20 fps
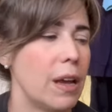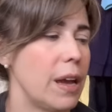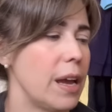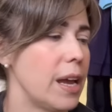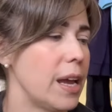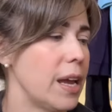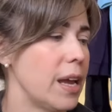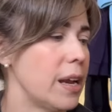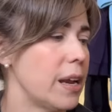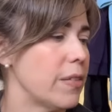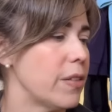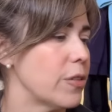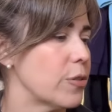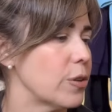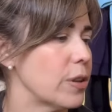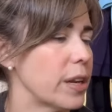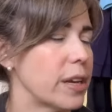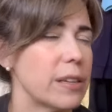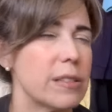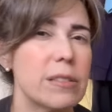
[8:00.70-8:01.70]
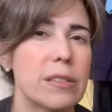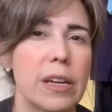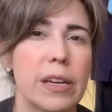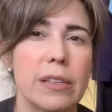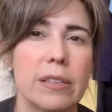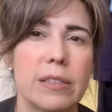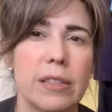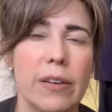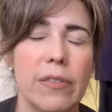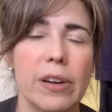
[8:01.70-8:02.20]
And I think they're like a size
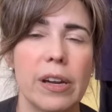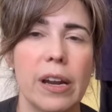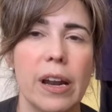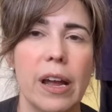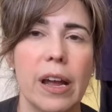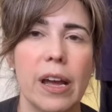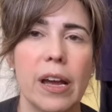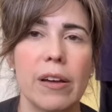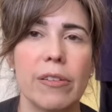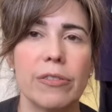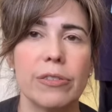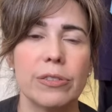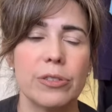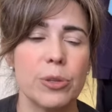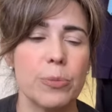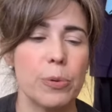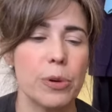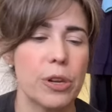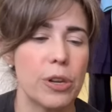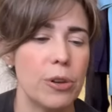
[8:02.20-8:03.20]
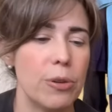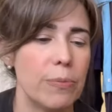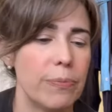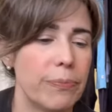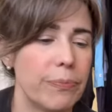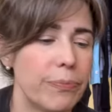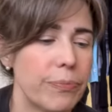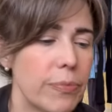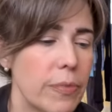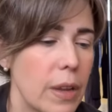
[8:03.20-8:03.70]
7.5, super cute.
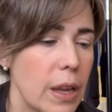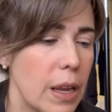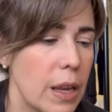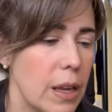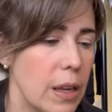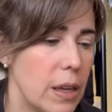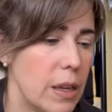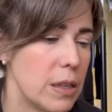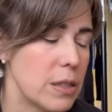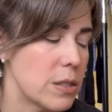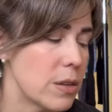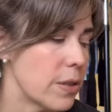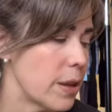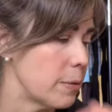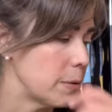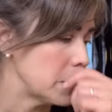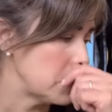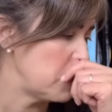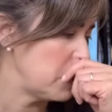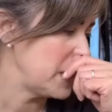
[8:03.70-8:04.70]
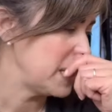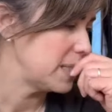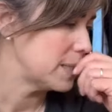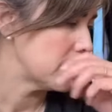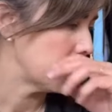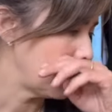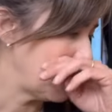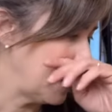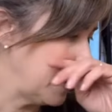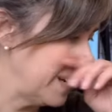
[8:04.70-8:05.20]
So that was a Ben's
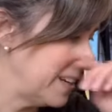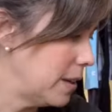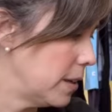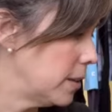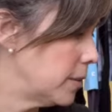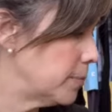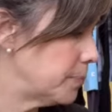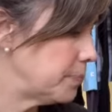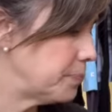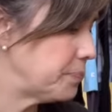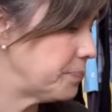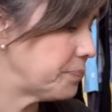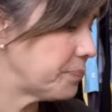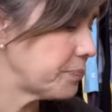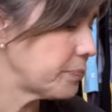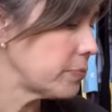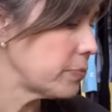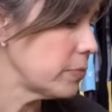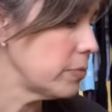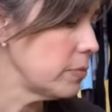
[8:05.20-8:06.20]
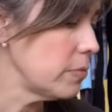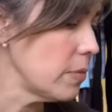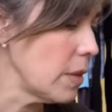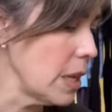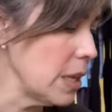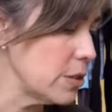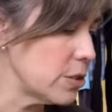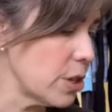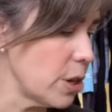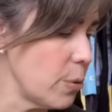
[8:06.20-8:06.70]
find.
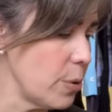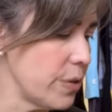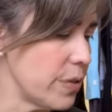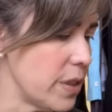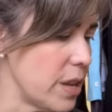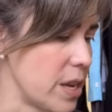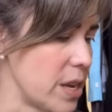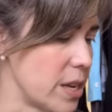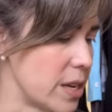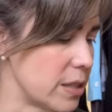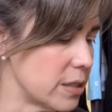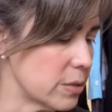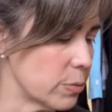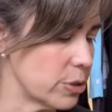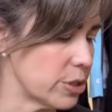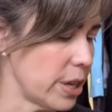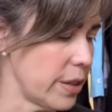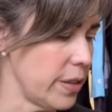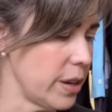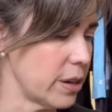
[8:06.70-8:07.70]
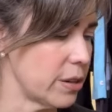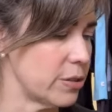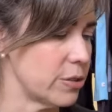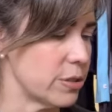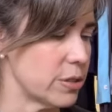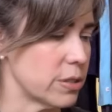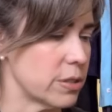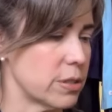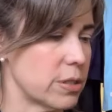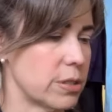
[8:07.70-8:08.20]
So are these, which I think are
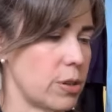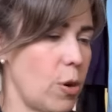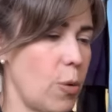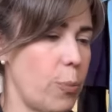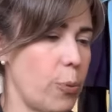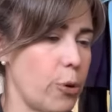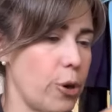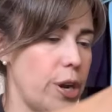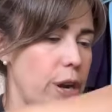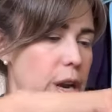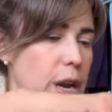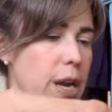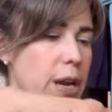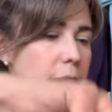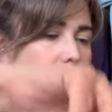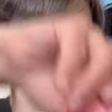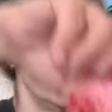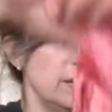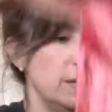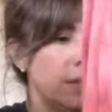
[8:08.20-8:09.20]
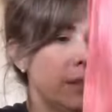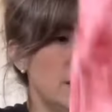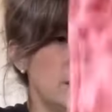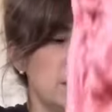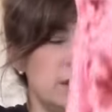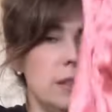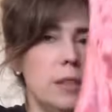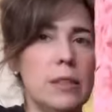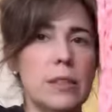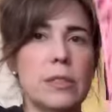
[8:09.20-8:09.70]
just so pretty.
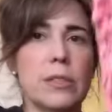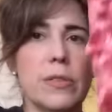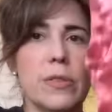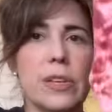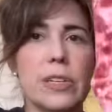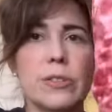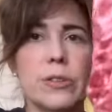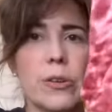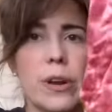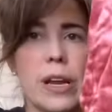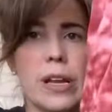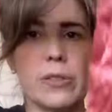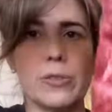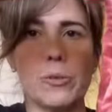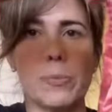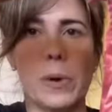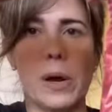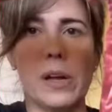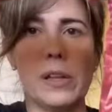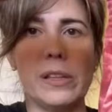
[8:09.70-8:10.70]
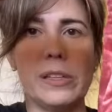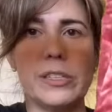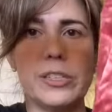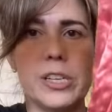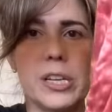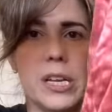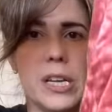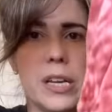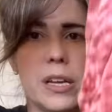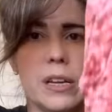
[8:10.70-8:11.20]
So these are
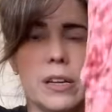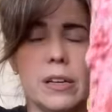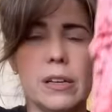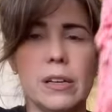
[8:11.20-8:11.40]
Anthropologie,